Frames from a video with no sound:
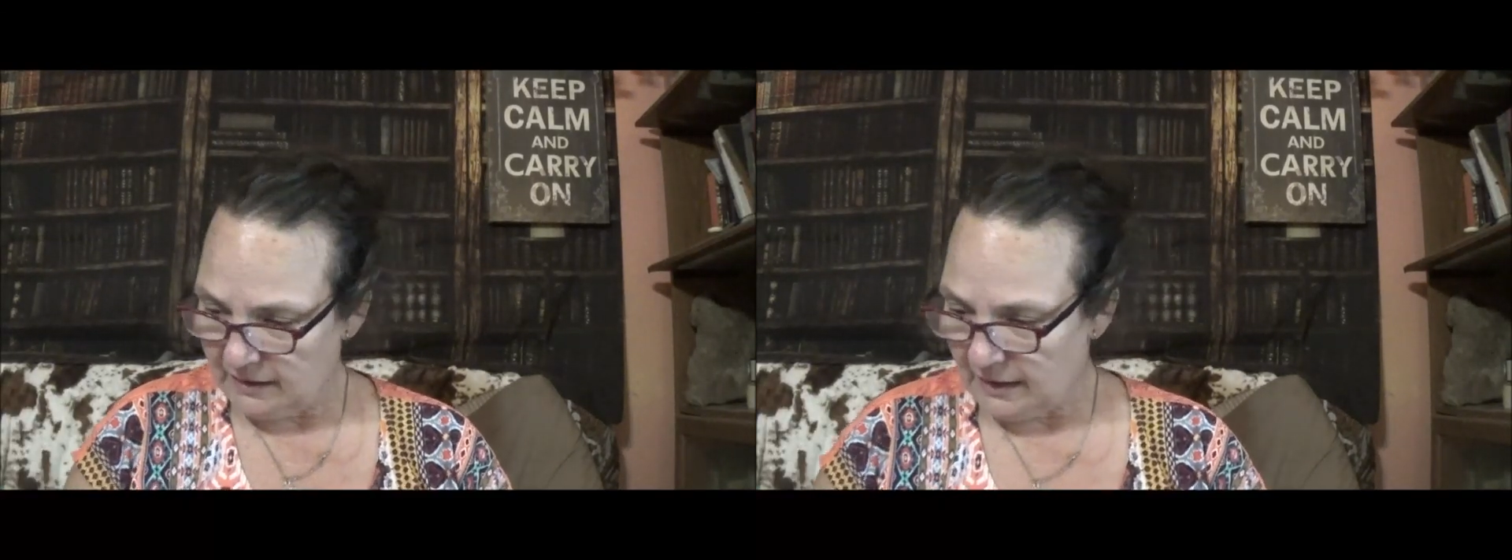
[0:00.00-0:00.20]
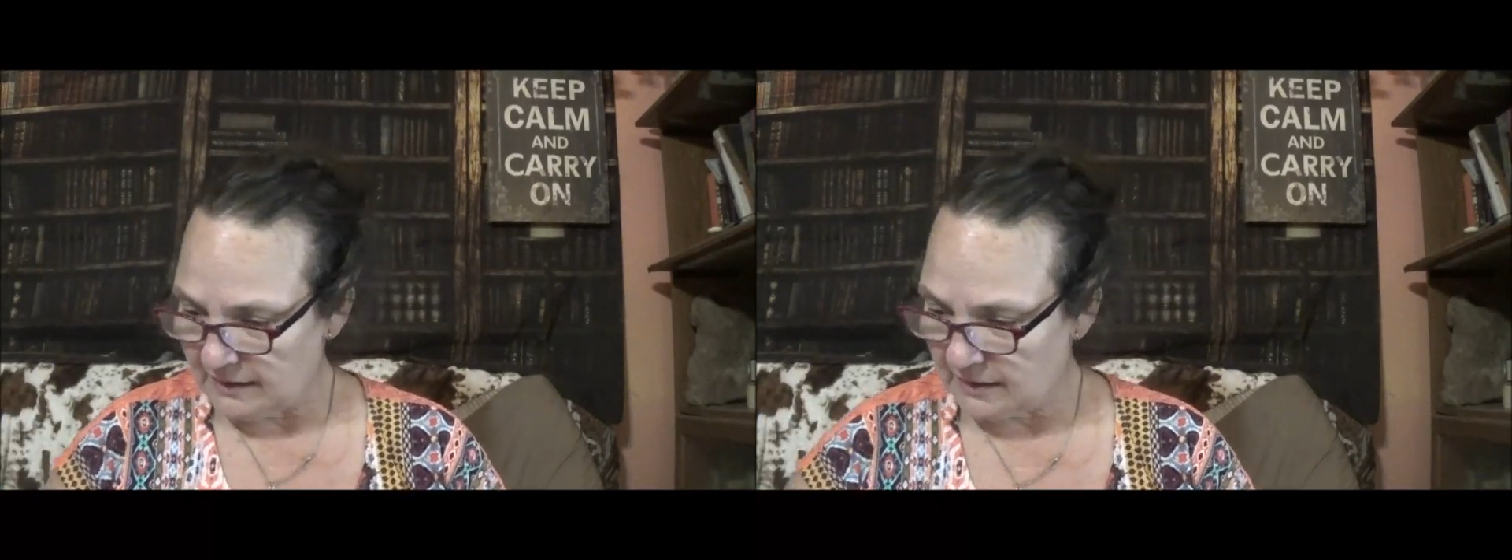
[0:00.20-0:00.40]

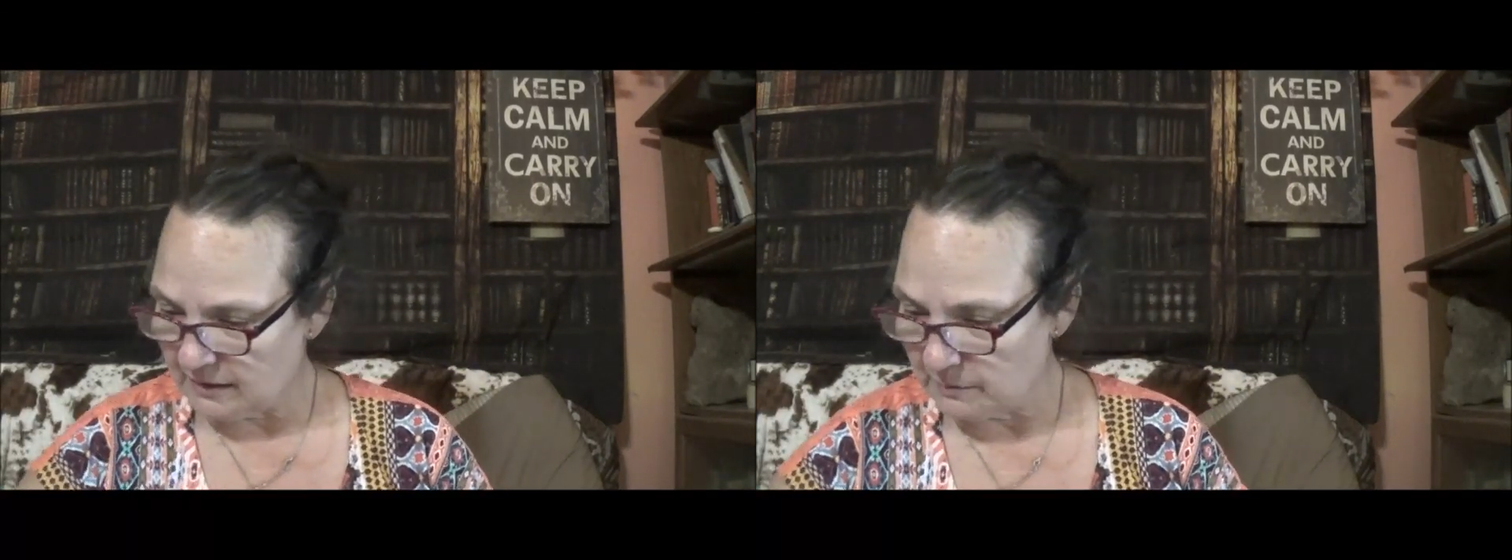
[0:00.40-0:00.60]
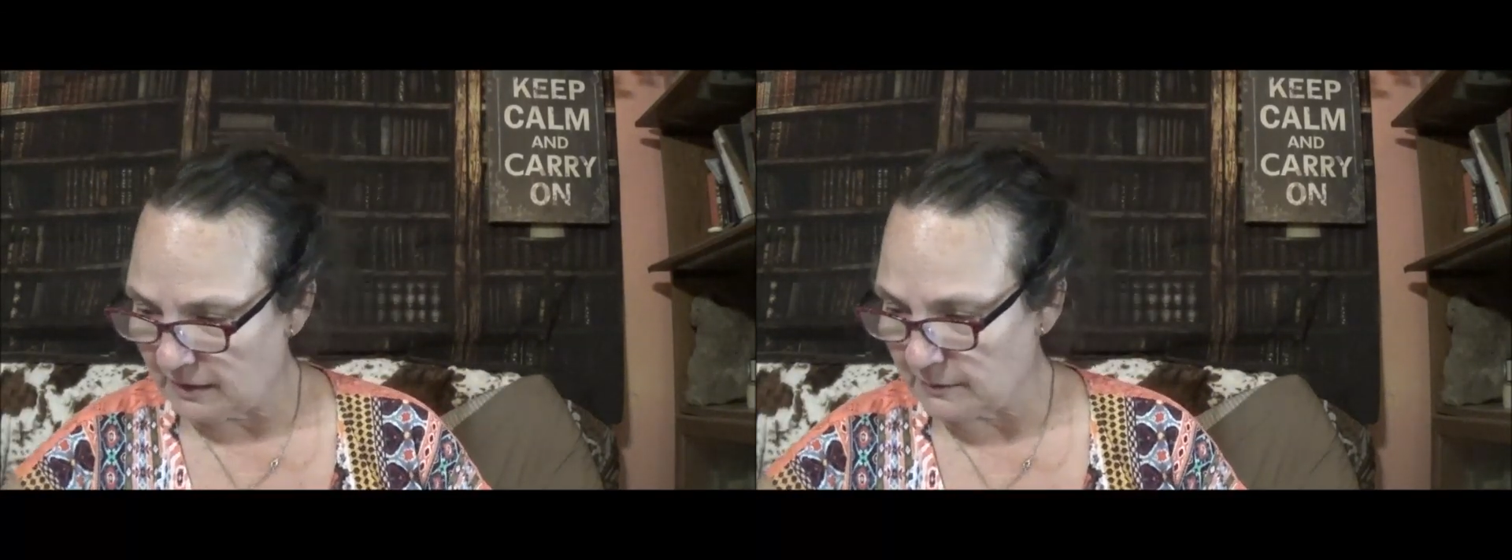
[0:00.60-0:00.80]
That
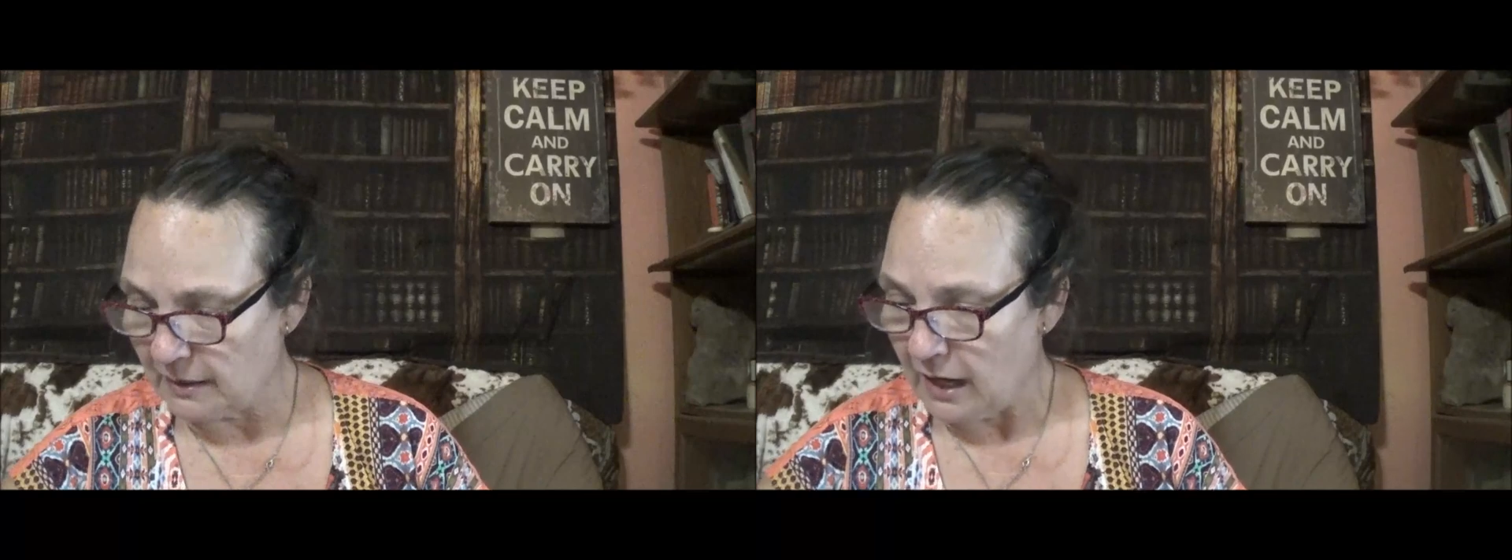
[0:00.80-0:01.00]
tells me that's right.